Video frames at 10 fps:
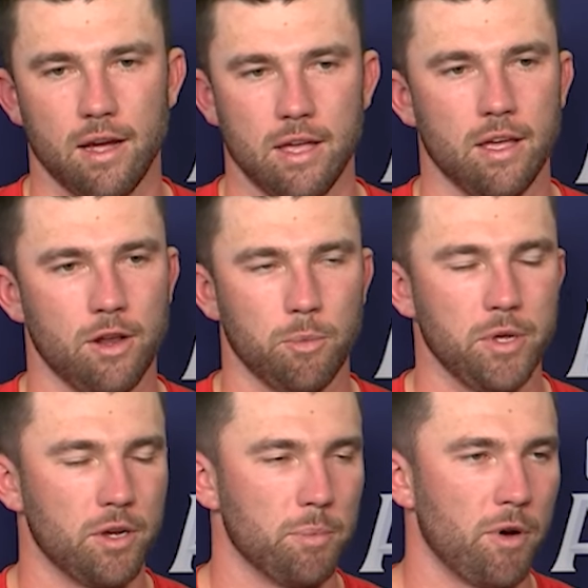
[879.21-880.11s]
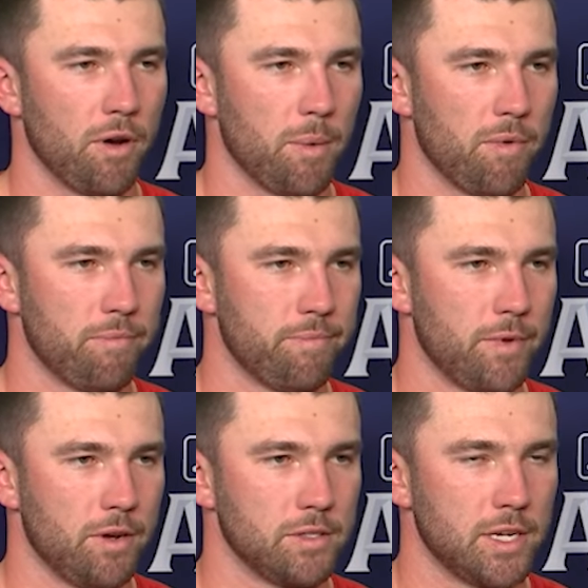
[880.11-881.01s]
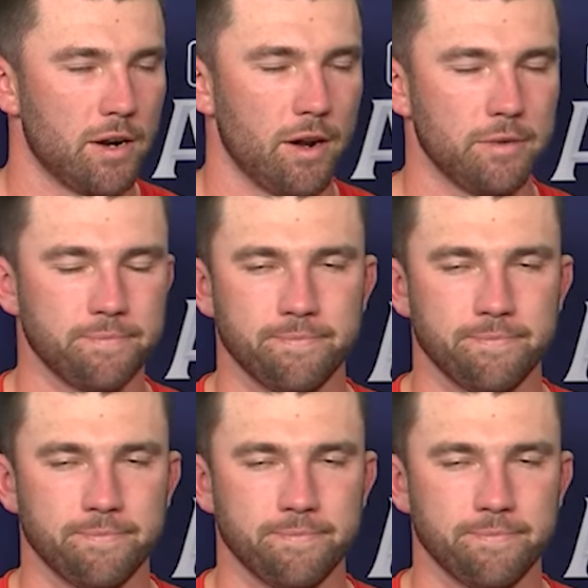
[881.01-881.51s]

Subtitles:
it'll be a good ballgame on Saturday.